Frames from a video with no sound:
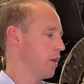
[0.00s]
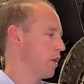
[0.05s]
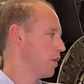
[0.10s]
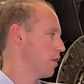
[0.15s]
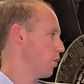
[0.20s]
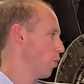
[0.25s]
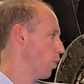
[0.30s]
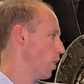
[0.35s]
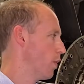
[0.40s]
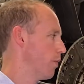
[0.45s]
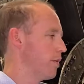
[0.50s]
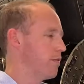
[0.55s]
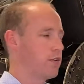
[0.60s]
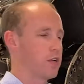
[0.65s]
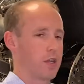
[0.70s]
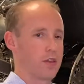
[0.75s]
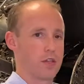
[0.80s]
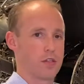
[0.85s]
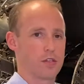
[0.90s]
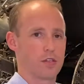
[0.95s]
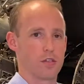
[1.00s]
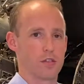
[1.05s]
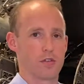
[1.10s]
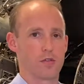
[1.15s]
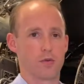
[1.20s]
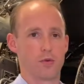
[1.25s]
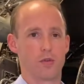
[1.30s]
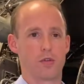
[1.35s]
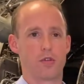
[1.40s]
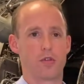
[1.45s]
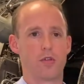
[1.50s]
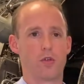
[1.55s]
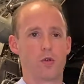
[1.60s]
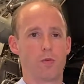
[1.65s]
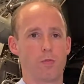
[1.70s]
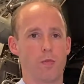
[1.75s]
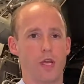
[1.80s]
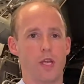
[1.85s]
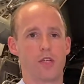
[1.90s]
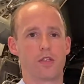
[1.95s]
The way we've done this is through 2
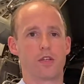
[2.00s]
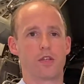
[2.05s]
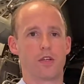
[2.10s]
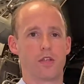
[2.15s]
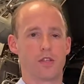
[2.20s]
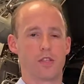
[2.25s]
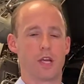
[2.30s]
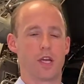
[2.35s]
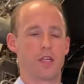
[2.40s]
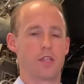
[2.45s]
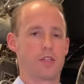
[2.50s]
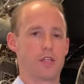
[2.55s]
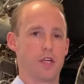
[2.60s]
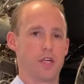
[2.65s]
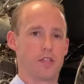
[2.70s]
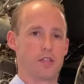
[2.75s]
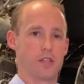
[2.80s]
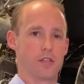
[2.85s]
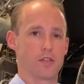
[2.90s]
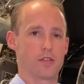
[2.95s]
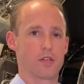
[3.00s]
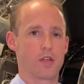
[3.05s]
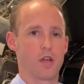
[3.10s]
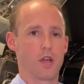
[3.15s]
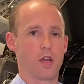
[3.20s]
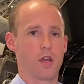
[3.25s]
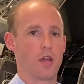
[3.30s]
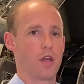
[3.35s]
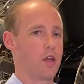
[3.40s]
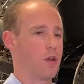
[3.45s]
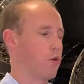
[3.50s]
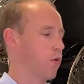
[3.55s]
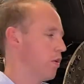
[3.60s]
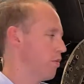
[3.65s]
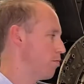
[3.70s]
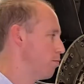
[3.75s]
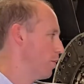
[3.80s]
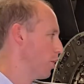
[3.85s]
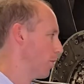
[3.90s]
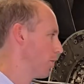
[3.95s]
major design changes.
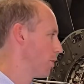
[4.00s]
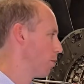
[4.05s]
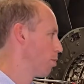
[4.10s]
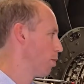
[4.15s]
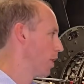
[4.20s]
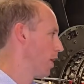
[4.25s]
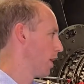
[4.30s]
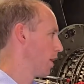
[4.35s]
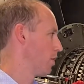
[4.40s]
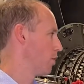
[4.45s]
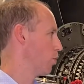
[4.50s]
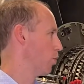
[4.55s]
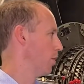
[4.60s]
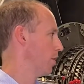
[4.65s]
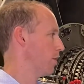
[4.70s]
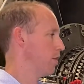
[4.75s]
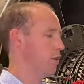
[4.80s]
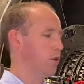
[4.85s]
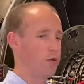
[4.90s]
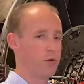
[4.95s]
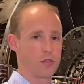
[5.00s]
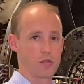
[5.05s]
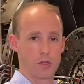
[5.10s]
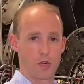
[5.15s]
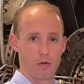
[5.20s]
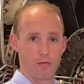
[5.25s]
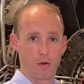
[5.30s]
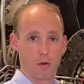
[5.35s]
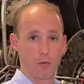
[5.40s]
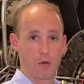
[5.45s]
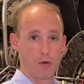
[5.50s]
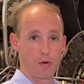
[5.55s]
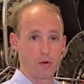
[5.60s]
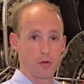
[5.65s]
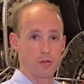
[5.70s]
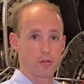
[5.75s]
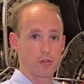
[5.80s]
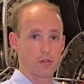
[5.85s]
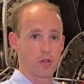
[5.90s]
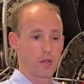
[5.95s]
We've built the product with new servo
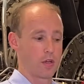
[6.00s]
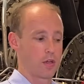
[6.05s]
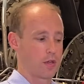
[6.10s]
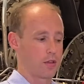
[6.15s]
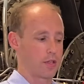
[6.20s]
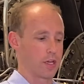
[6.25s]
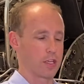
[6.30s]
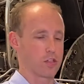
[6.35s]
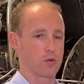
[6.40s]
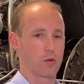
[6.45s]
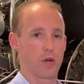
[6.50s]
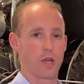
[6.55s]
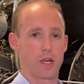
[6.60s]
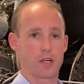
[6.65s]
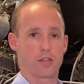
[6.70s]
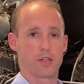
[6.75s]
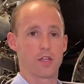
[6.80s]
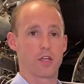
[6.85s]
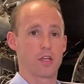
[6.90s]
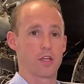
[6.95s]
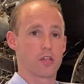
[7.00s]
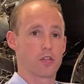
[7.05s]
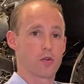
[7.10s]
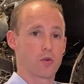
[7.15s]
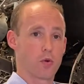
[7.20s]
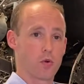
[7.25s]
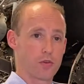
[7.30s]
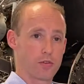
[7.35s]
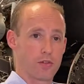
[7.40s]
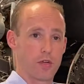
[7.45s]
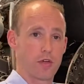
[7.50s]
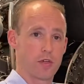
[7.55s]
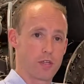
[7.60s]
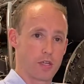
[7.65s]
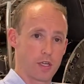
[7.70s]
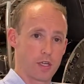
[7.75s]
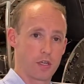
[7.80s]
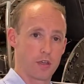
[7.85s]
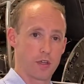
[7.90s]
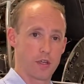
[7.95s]
motors. That's what actually controls the
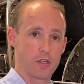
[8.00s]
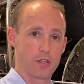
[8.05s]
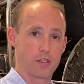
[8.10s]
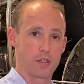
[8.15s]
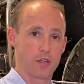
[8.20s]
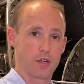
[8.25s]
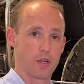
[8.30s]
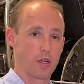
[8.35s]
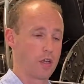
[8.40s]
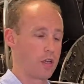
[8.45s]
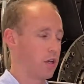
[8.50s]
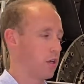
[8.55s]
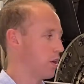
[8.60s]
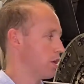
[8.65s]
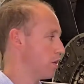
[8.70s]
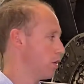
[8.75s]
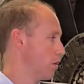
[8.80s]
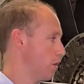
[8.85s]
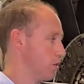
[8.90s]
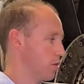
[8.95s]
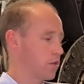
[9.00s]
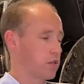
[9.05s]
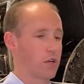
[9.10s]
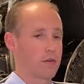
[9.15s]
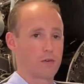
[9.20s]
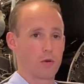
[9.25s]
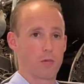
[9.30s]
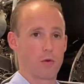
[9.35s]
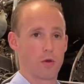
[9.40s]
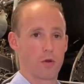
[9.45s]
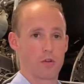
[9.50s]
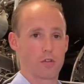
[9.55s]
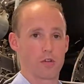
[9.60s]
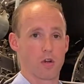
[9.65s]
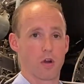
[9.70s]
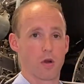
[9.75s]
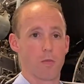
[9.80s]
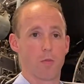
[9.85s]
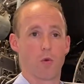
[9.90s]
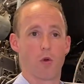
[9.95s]
articulation. Those servo motors
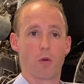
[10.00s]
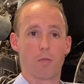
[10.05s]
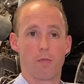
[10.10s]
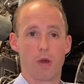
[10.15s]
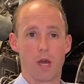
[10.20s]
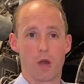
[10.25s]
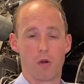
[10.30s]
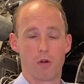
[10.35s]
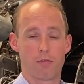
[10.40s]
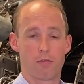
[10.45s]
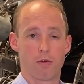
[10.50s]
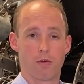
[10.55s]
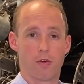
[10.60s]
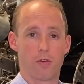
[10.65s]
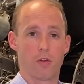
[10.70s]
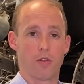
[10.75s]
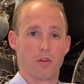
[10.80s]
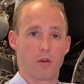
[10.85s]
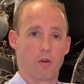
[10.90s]
are more powerful and they're